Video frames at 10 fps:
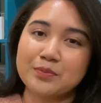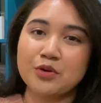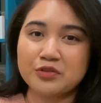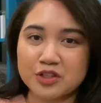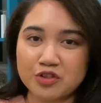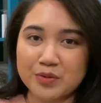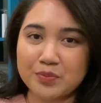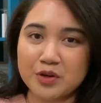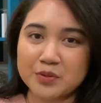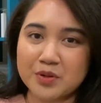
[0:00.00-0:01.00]
Beaufort Street
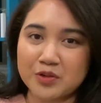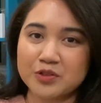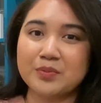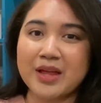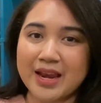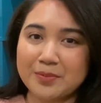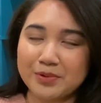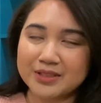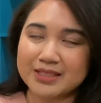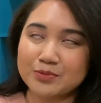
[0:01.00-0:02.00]
Books, but also Planet
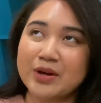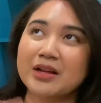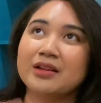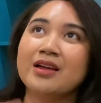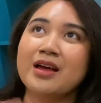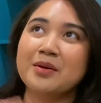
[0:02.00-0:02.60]
Books as well.